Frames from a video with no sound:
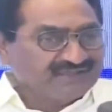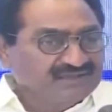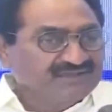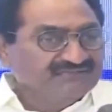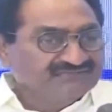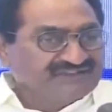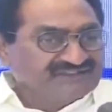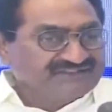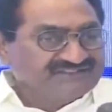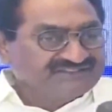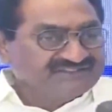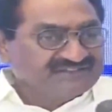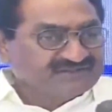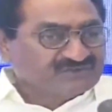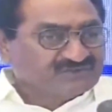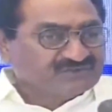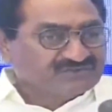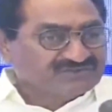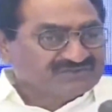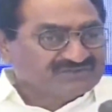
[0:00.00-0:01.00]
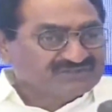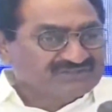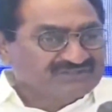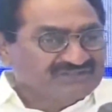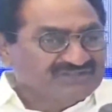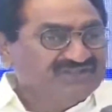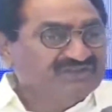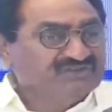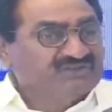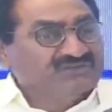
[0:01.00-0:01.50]
if that is the truth,
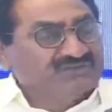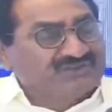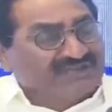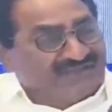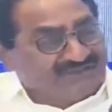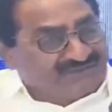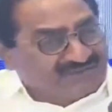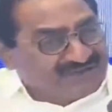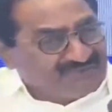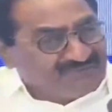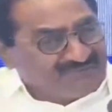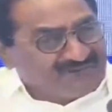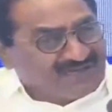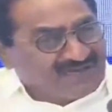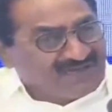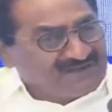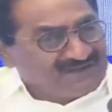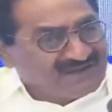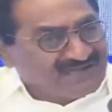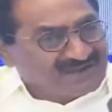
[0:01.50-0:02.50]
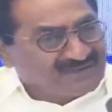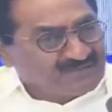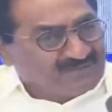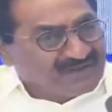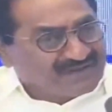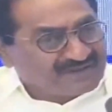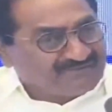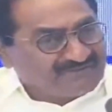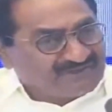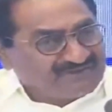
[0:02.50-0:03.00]
he could have come long
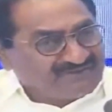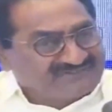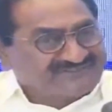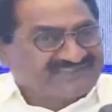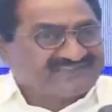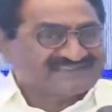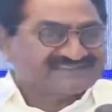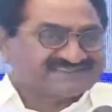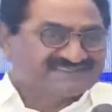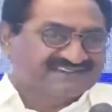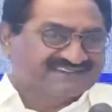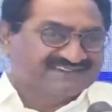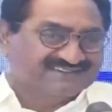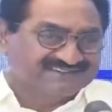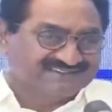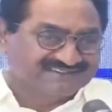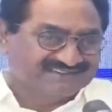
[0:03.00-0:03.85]
back when he was arrested.